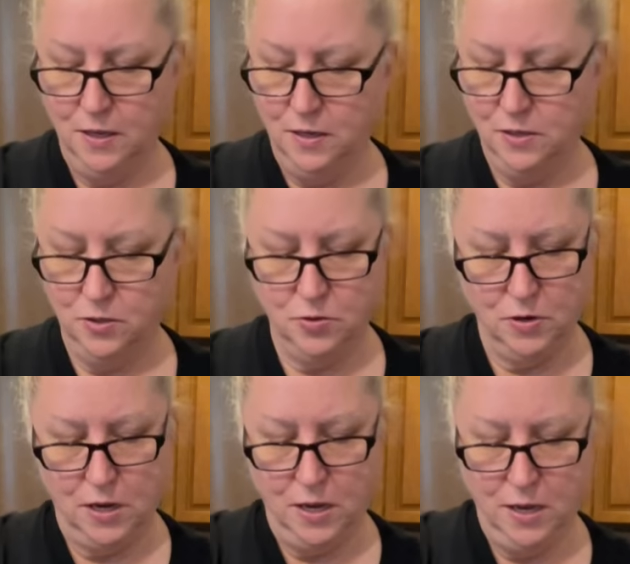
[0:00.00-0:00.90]
to
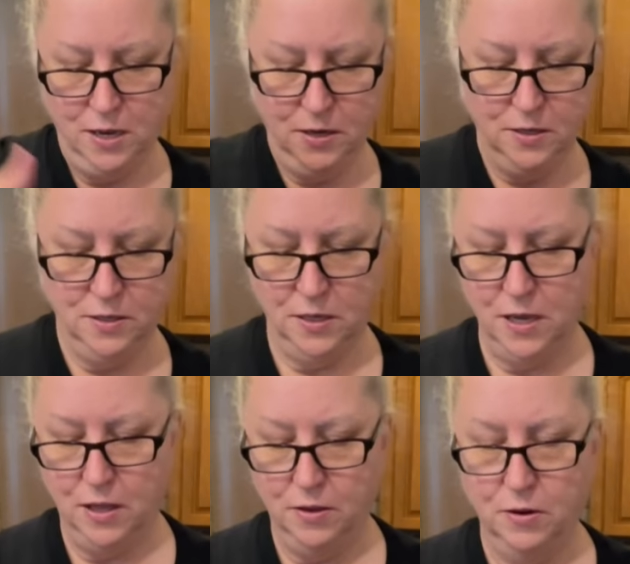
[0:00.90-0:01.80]
try
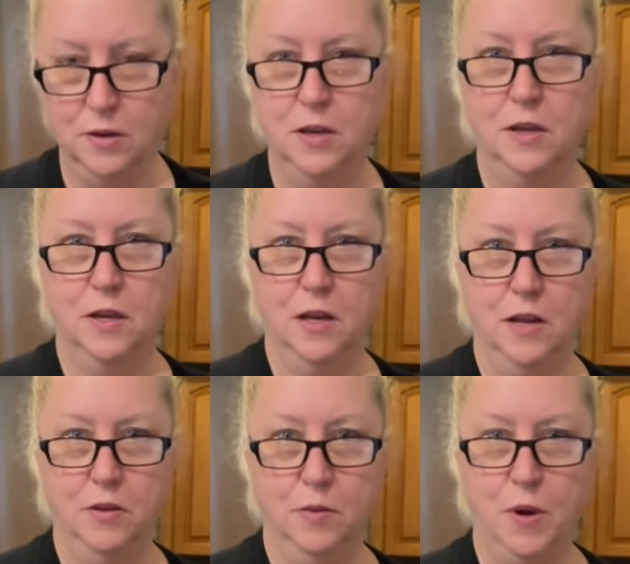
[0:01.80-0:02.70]
together. And I
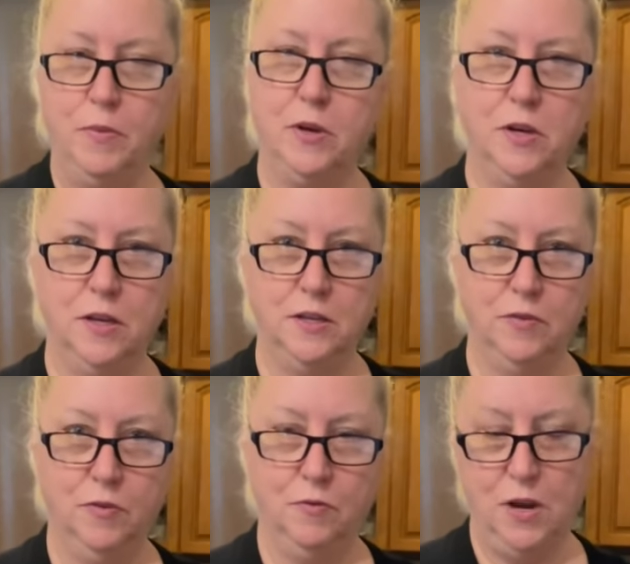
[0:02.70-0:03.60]
know they'll probably cook at
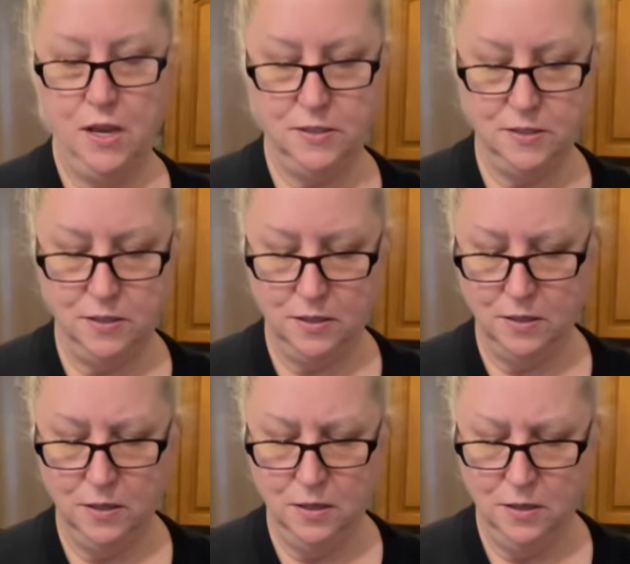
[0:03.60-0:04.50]
different rates and
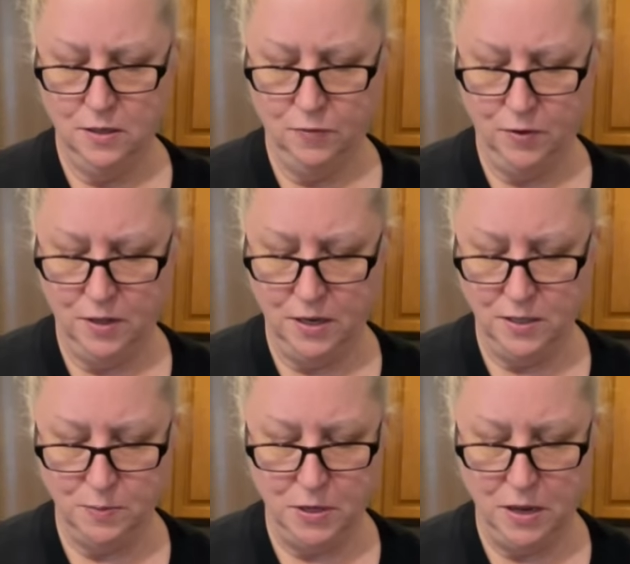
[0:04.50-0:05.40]
different
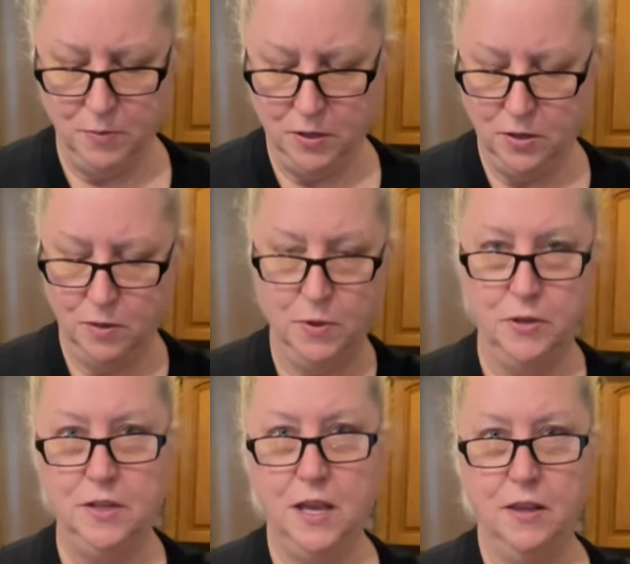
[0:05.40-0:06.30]
things, but I'm gonna cook them all
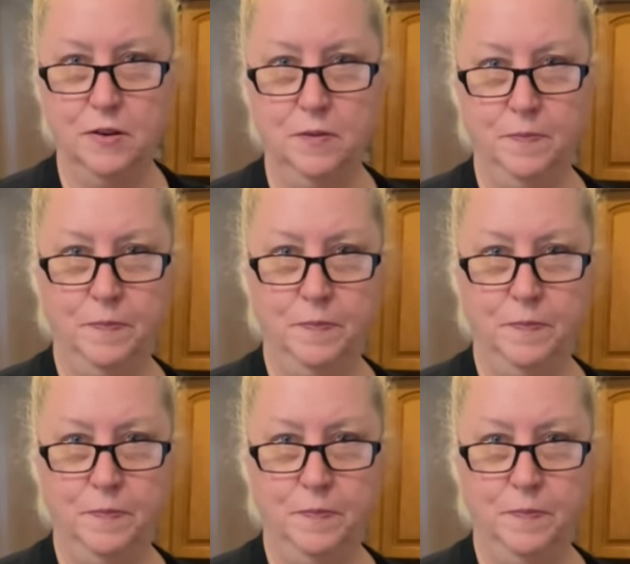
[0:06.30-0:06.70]
together